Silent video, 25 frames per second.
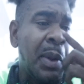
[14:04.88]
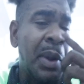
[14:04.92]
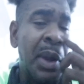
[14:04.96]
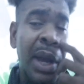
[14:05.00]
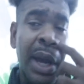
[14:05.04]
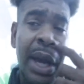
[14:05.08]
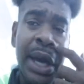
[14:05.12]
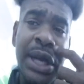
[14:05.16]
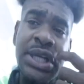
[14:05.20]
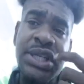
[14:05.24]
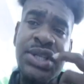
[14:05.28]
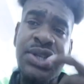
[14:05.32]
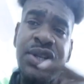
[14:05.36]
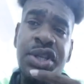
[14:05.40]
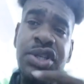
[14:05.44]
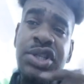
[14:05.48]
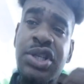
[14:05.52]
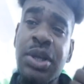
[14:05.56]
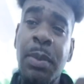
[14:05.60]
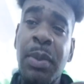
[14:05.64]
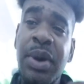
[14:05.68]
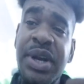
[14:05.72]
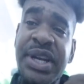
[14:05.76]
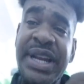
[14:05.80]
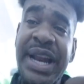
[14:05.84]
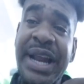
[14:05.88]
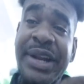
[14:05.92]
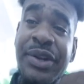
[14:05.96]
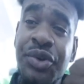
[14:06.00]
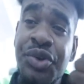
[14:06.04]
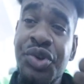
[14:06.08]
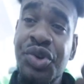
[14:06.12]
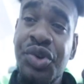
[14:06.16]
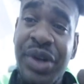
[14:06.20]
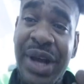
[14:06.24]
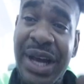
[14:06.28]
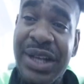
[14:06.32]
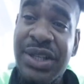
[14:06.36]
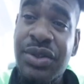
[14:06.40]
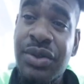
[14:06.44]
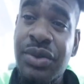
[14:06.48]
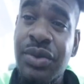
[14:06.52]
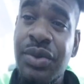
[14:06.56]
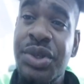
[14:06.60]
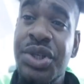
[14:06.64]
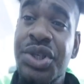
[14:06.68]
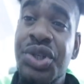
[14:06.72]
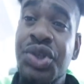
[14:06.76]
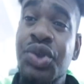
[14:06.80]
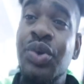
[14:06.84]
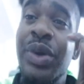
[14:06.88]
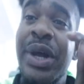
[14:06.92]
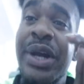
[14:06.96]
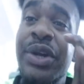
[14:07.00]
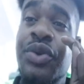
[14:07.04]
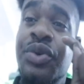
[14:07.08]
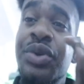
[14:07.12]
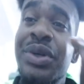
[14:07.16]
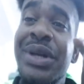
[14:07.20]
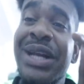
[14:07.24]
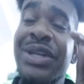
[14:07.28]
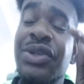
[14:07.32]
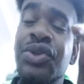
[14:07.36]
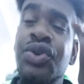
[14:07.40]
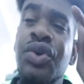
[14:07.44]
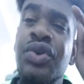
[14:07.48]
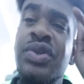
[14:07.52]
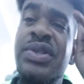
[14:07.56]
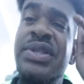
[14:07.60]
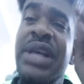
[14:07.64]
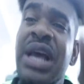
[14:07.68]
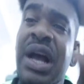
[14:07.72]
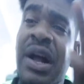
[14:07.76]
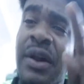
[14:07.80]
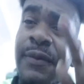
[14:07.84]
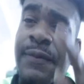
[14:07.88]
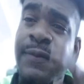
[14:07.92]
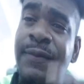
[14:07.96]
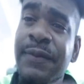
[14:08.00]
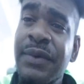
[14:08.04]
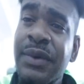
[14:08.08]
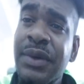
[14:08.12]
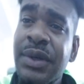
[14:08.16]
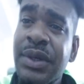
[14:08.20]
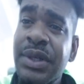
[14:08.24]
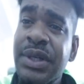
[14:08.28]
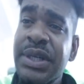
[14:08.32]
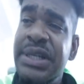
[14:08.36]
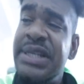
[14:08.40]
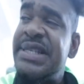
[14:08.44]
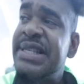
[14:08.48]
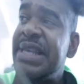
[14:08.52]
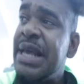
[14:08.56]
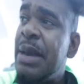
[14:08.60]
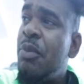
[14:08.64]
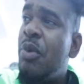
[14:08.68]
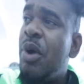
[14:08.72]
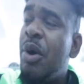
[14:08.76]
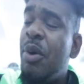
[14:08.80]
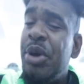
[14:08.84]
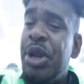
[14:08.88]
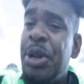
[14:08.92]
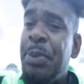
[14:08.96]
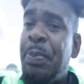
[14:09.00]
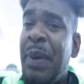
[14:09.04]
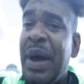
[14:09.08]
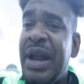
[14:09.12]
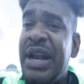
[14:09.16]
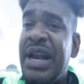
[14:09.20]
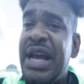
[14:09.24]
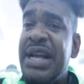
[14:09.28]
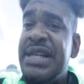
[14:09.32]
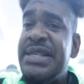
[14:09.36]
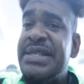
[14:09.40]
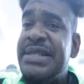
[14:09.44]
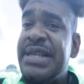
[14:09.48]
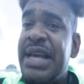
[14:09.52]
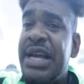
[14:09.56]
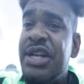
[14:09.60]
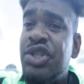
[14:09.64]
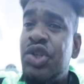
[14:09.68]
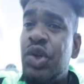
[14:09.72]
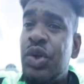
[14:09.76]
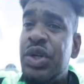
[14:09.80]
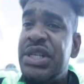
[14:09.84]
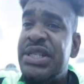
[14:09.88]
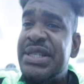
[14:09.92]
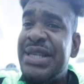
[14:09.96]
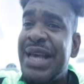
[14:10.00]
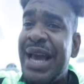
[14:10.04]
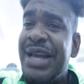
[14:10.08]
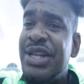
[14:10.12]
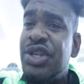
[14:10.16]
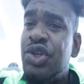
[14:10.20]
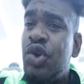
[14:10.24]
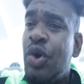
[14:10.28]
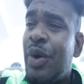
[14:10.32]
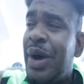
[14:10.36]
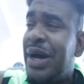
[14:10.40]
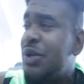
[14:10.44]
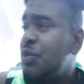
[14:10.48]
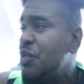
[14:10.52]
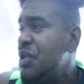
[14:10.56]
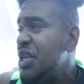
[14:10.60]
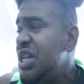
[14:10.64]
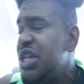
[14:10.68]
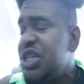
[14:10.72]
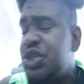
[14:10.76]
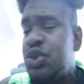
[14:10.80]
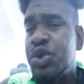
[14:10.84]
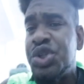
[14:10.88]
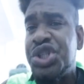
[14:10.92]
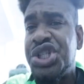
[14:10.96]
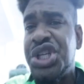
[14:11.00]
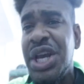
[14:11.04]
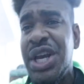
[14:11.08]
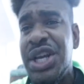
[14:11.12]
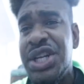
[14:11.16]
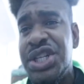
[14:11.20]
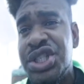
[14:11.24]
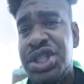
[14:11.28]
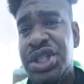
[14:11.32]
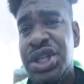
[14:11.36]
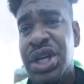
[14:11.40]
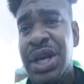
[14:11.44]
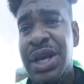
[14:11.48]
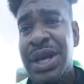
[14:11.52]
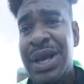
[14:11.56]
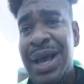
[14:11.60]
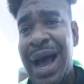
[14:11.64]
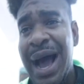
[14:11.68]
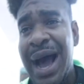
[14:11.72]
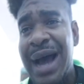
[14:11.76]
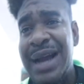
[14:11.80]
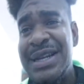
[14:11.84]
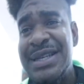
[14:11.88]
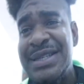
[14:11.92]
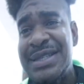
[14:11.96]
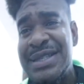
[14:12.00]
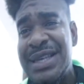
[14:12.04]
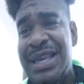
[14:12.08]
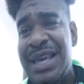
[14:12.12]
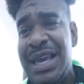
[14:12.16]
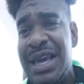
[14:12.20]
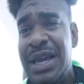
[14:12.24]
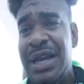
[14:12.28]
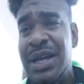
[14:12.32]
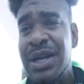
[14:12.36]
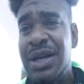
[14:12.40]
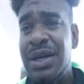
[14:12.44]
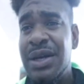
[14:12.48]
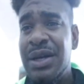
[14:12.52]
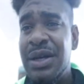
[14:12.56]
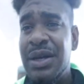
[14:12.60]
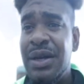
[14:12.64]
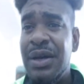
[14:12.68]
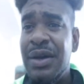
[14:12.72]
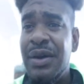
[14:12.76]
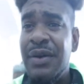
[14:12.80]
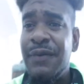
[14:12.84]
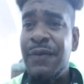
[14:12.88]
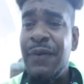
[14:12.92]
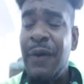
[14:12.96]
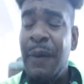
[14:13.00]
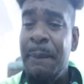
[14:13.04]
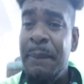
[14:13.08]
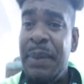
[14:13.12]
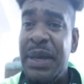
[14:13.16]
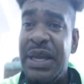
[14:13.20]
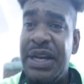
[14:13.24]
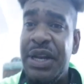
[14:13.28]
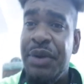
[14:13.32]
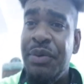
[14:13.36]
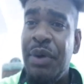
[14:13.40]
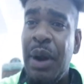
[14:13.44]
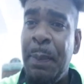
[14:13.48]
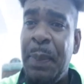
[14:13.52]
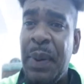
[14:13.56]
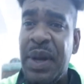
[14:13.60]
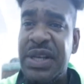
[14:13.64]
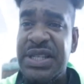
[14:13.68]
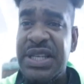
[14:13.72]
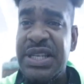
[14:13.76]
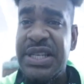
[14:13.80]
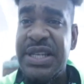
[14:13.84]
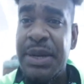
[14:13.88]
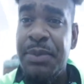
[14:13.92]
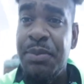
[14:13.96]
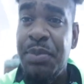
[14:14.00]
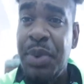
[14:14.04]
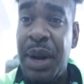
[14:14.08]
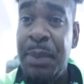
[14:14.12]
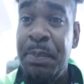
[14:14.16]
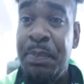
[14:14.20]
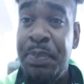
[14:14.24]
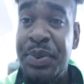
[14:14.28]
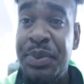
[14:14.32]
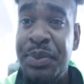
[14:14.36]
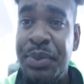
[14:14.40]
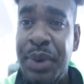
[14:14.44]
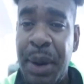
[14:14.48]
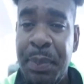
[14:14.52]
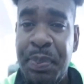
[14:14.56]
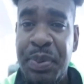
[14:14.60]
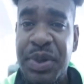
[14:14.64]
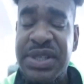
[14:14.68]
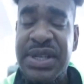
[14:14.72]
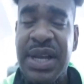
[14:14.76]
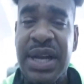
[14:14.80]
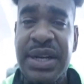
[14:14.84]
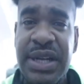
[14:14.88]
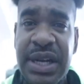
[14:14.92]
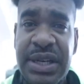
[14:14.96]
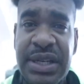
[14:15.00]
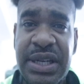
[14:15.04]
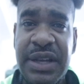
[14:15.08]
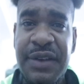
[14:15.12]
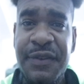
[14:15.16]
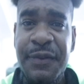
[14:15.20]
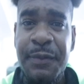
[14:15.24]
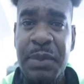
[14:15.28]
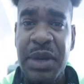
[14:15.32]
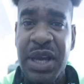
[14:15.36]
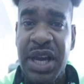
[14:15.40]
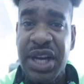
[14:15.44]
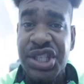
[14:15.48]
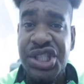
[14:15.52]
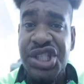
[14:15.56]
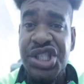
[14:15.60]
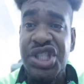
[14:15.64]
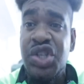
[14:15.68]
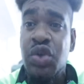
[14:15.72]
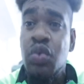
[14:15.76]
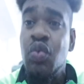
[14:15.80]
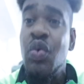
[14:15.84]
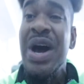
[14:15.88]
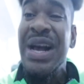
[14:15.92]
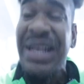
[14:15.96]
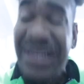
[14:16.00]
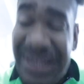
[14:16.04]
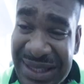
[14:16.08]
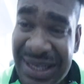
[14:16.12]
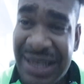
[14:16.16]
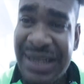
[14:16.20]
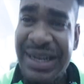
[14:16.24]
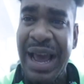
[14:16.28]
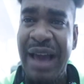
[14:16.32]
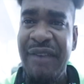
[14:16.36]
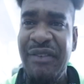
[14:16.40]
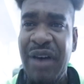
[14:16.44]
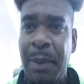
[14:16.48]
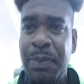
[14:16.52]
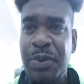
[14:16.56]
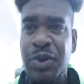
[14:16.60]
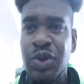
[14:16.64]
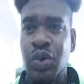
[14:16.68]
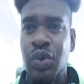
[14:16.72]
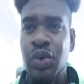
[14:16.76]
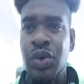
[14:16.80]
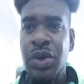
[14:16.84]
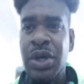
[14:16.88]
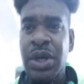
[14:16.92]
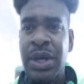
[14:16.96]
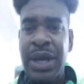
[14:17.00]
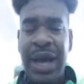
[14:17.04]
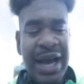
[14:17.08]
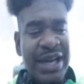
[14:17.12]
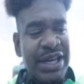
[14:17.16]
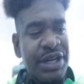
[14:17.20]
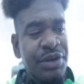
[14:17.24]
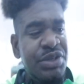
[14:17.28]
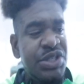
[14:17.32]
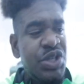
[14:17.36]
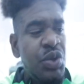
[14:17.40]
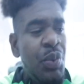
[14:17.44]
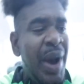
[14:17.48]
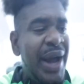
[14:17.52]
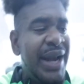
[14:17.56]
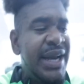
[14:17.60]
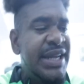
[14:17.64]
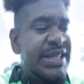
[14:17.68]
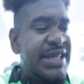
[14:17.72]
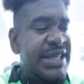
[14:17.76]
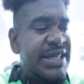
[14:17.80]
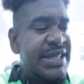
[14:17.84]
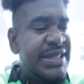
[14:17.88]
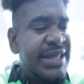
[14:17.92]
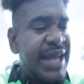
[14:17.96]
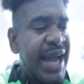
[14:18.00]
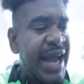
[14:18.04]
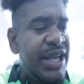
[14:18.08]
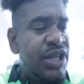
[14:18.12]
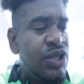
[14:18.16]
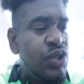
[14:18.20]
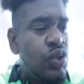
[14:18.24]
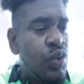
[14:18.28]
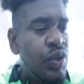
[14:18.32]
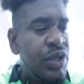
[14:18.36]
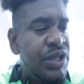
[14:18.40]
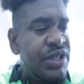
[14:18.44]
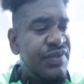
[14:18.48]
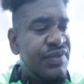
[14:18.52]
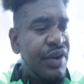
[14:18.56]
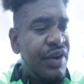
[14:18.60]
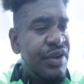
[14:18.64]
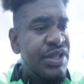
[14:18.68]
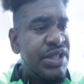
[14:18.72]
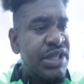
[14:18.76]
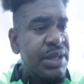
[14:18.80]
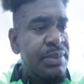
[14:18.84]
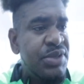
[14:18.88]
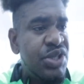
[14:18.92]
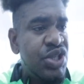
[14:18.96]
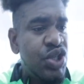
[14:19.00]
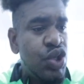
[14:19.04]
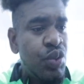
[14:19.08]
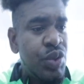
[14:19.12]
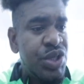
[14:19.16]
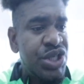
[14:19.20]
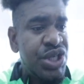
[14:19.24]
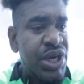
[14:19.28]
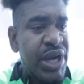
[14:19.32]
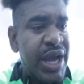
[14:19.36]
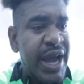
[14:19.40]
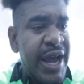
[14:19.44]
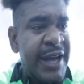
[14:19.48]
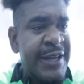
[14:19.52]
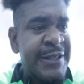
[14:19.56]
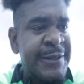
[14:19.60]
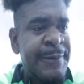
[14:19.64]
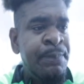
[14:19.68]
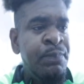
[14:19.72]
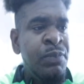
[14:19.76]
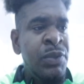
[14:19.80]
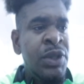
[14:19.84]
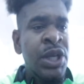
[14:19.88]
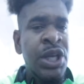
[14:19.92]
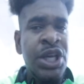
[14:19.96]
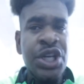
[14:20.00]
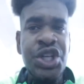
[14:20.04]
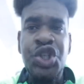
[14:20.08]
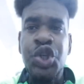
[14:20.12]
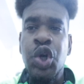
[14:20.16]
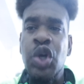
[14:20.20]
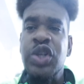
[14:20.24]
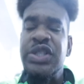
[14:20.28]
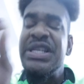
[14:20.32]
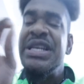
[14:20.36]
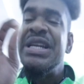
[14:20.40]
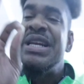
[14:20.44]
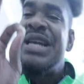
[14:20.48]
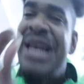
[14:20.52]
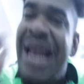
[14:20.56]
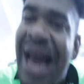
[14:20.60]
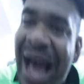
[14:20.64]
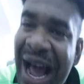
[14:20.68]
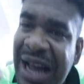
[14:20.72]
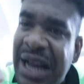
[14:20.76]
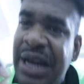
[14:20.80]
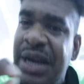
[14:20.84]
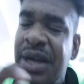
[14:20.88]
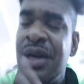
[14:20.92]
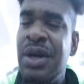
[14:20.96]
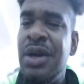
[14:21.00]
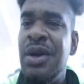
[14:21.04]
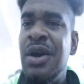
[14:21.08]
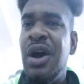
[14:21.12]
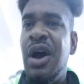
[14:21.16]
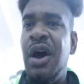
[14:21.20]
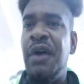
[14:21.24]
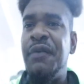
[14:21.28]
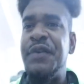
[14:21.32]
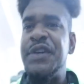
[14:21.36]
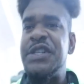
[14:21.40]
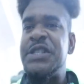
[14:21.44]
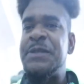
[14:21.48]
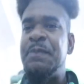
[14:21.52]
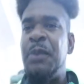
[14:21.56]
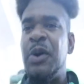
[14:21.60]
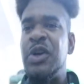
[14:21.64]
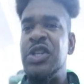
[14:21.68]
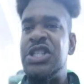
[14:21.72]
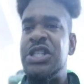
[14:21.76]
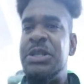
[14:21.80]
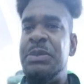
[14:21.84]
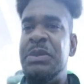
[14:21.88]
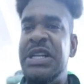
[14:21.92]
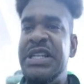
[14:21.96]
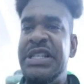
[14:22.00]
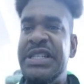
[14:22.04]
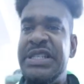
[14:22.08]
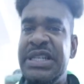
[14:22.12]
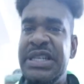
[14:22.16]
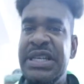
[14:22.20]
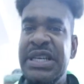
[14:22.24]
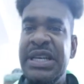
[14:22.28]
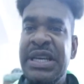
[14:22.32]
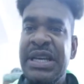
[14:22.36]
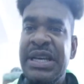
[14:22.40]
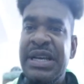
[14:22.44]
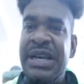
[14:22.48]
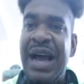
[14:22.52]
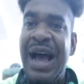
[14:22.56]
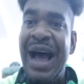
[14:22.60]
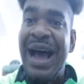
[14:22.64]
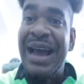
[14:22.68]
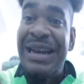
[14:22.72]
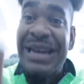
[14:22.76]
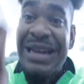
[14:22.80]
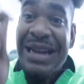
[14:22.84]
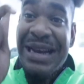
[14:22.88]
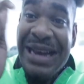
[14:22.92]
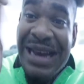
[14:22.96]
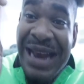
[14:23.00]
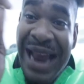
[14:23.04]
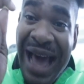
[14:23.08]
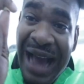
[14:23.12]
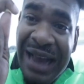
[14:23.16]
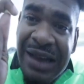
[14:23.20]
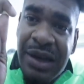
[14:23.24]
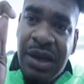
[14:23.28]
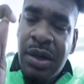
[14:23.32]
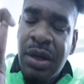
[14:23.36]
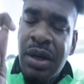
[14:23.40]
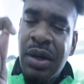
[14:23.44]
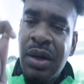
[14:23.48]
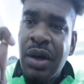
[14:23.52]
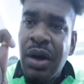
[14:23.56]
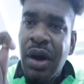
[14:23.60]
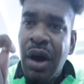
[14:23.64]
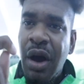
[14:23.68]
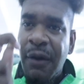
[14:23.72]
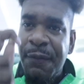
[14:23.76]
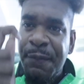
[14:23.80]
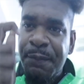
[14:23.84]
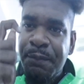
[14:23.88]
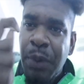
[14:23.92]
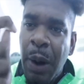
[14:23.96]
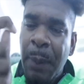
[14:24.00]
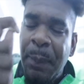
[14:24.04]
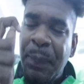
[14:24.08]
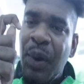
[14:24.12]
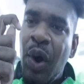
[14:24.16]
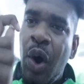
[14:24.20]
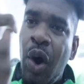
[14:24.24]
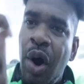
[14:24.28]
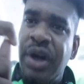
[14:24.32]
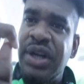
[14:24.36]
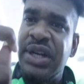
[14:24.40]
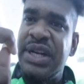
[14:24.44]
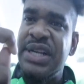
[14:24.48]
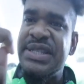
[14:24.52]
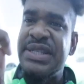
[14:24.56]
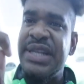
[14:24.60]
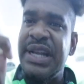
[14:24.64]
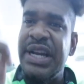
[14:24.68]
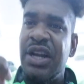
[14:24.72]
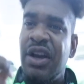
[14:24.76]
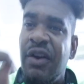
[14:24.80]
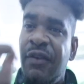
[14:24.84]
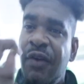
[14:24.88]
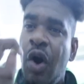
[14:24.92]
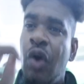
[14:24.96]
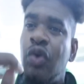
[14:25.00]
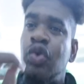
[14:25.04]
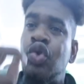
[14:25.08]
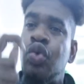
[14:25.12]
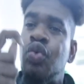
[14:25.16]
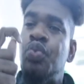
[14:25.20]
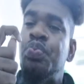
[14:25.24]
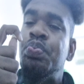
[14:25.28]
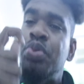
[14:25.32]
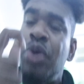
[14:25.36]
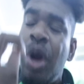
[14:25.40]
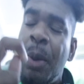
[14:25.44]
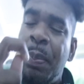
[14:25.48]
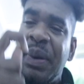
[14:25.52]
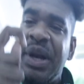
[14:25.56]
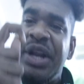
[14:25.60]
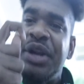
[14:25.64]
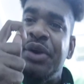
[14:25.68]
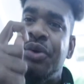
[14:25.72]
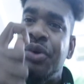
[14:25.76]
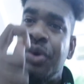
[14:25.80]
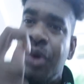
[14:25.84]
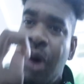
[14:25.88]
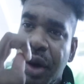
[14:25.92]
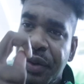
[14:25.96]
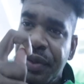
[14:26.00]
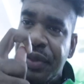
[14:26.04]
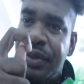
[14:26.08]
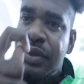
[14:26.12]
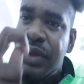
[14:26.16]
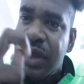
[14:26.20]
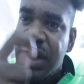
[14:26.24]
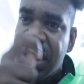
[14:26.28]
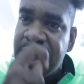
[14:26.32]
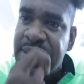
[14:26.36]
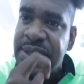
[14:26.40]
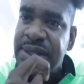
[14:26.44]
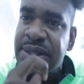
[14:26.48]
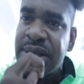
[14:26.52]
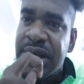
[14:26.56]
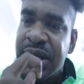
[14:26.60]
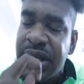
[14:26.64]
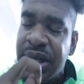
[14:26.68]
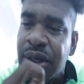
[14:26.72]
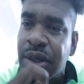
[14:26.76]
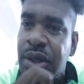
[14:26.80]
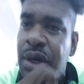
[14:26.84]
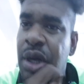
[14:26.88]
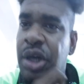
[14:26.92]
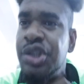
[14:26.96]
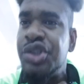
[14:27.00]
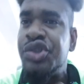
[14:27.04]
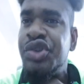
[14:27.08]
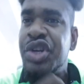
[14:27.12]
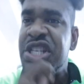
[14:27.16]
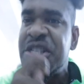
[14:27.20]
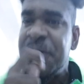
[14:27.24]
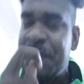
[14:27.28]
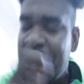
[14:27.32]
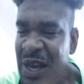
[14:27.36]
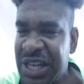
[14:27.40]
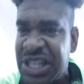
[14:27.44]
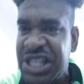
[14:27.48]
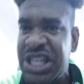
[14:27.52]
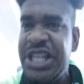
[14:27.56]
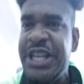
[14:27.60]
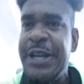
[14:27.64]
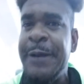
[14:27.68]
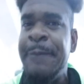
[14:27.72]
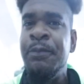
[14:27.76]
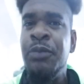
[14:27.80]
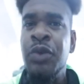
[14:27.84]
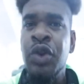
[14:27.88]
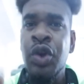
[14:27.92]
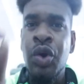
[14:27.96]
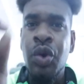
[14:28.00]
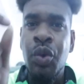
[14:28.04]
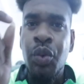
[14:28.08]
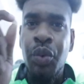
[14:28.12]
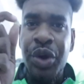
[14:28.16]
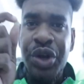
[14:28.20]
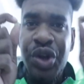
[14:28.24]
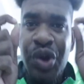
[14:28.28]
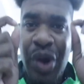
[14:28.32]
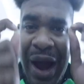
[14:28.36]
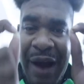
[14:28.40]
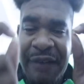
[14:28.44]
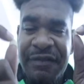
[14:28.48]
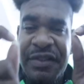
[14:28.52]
And it's not somebody that doing you that, you know. It's you that doing that to yourself. The same way with the partner in St. Joe decide, you know what, we need to change Addis King from being the representative because she's the worst thing that happened to. And the reason why this is tying to this same situation, guys, it shows the lack of responsibility and the lack of proper understanding of how to properly run things in a country, especially when you have